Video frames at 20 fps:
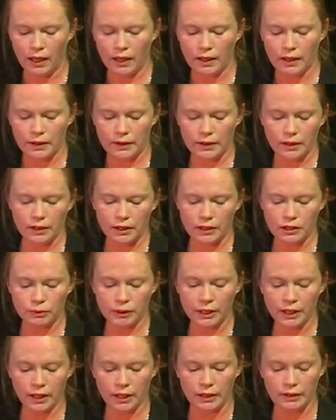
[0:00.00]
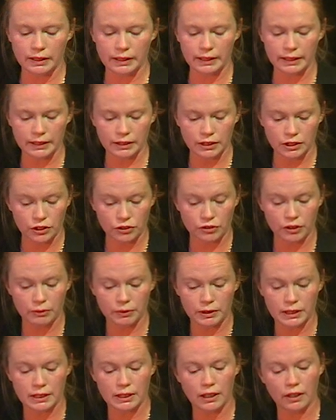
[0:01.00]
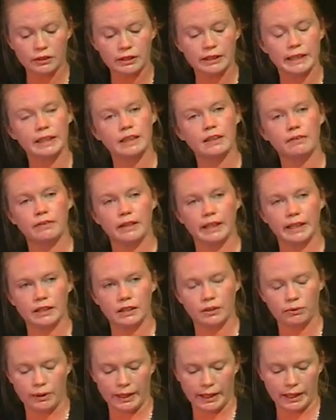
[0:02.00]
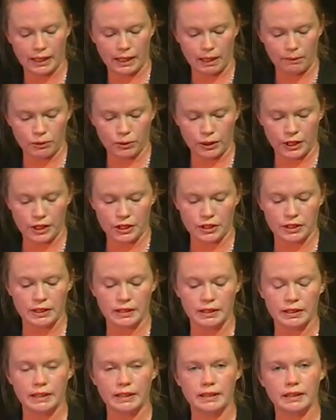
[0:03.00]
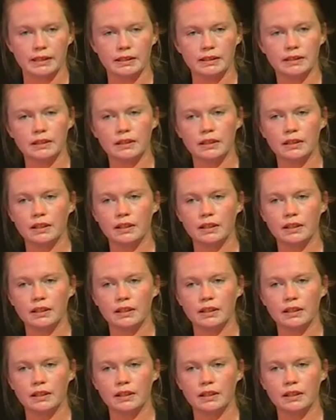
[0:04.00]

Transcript: Third, we heard that the industry was slow to innovate where collaboration is needed.